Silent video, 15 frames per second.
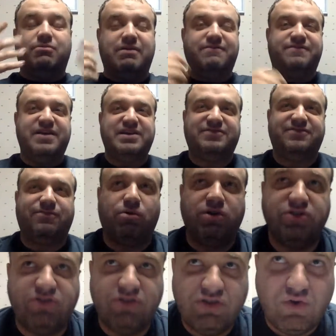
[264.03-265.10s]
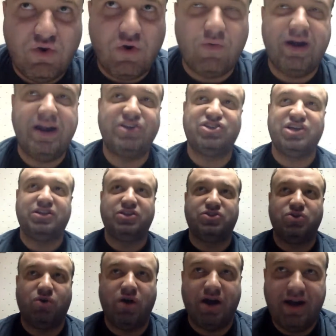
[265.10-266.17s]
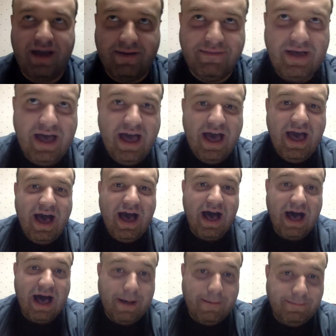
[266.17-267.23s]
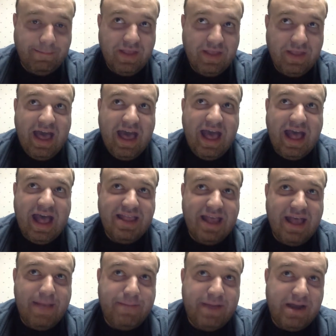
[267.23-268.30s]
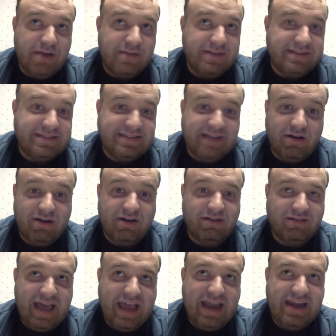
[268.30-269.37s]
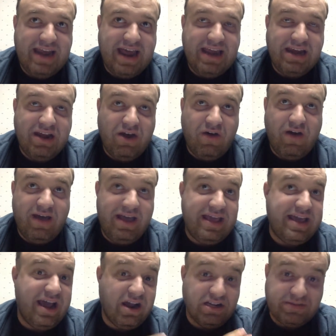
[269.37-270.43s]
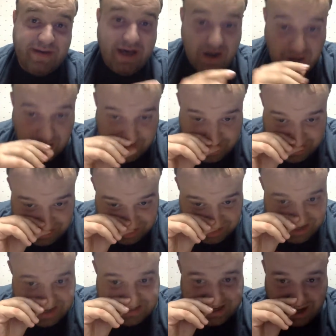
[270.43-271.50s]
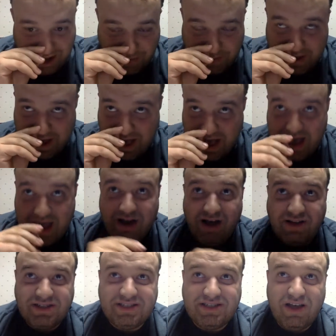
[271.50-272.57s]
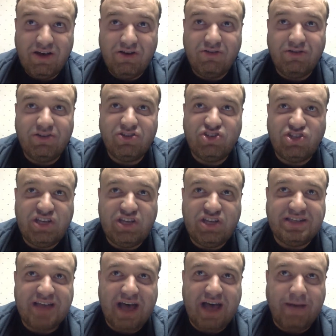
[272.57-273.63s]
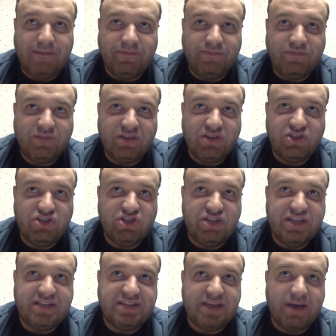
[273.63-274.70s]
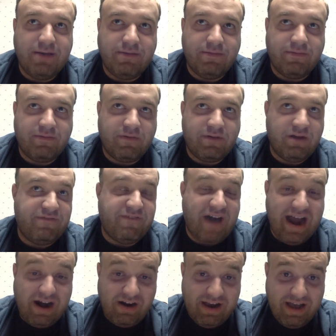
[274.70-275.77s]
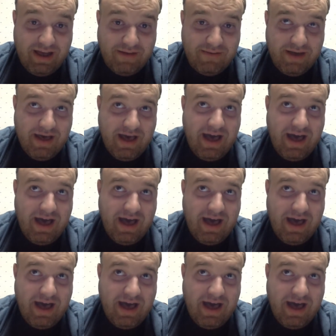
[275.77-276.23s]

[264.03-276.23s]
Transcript: went face forward into the door when they shut the door on him. And then Peterman's telling Elaine that, you know, he cares about her, but she needs help. And also, she's going to fire him.